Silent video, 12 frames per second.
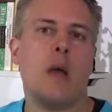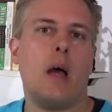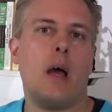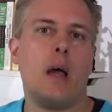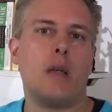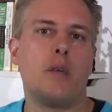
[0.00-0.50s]

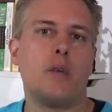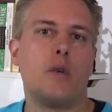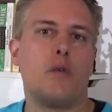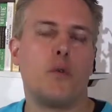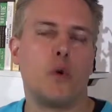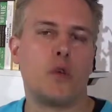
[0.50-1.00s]
And
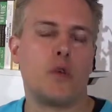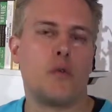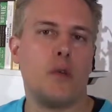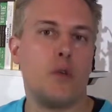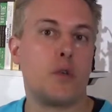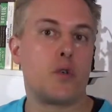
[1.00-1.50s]
of course, you're
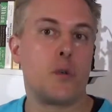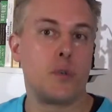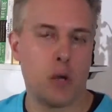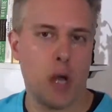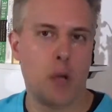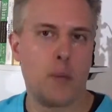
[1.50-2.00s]
free to
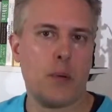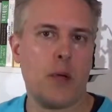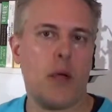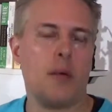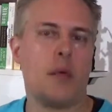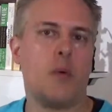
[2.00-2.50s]
subscribe,
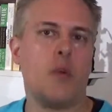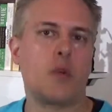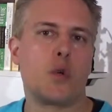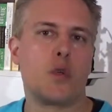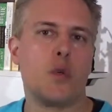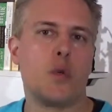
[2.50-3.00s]
and I will
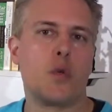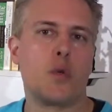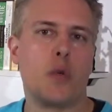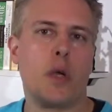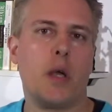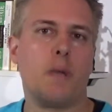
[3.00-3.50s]
talk to you soon
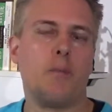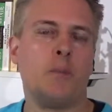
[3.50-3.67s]
again.